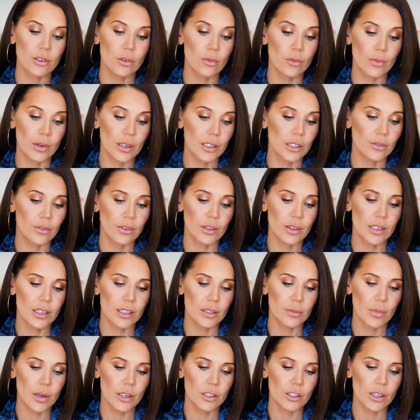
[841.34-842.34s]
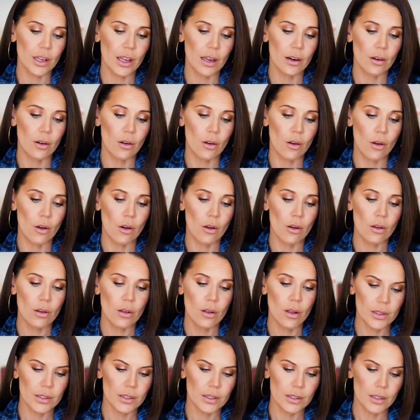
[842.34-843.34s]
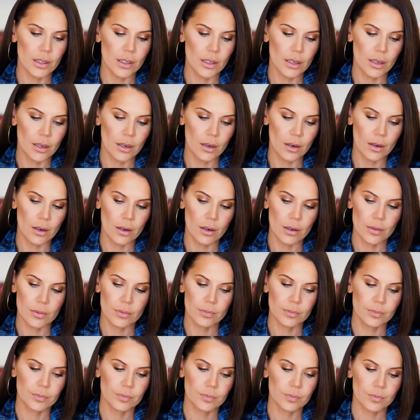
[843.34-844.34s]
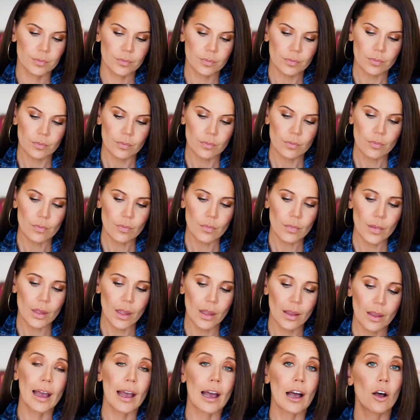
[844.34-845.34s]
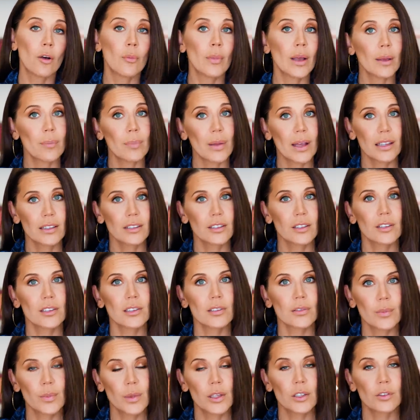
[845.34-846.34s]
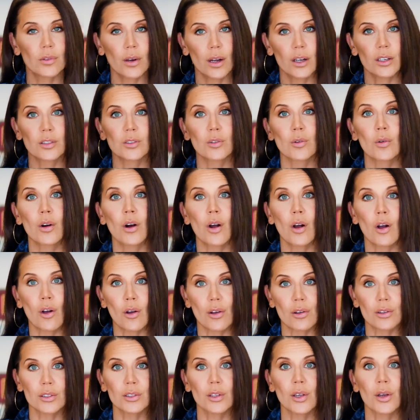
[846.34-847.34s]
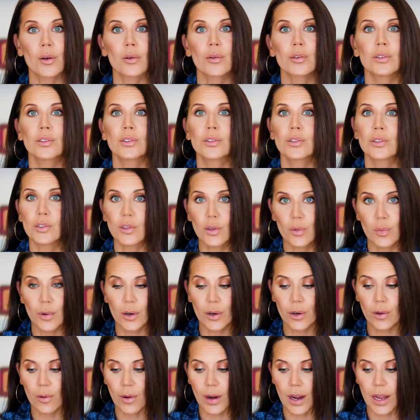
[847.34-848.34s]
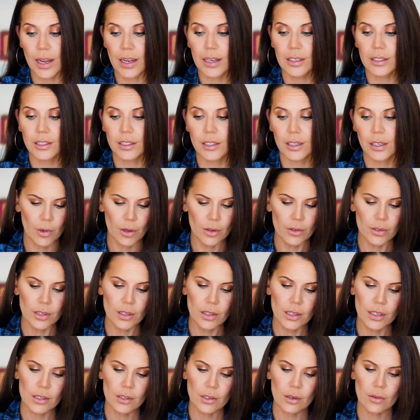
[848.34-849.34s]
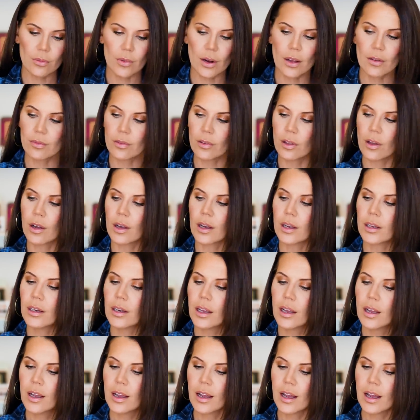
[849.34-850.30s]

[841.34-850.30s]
don't reach for these much at all. Let's see here. Almay pencils from the drugstore, also super great. Most of these are Revlon.